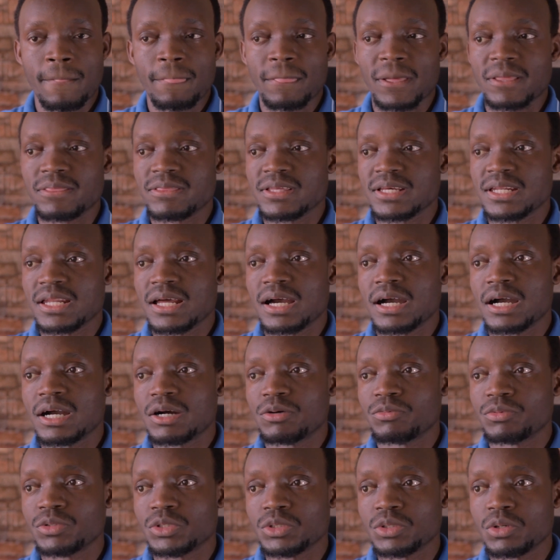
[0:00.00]
And then
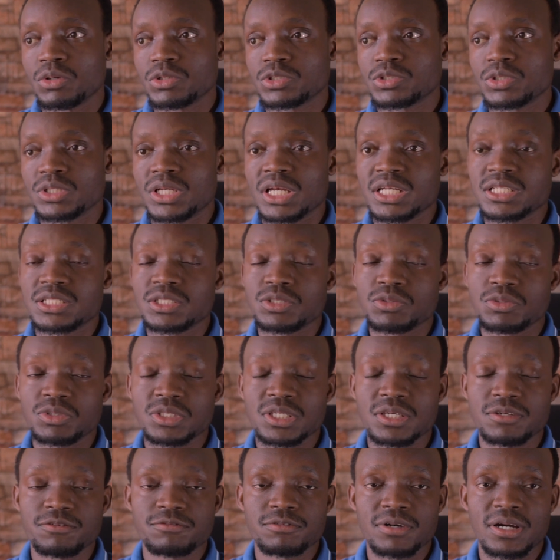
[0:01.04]
we also get to
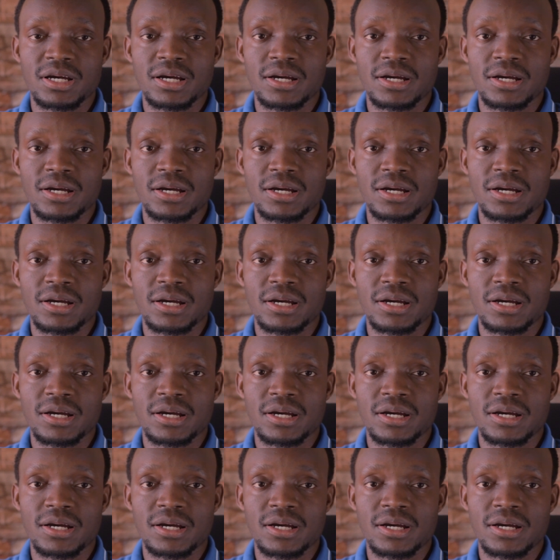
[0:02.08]
give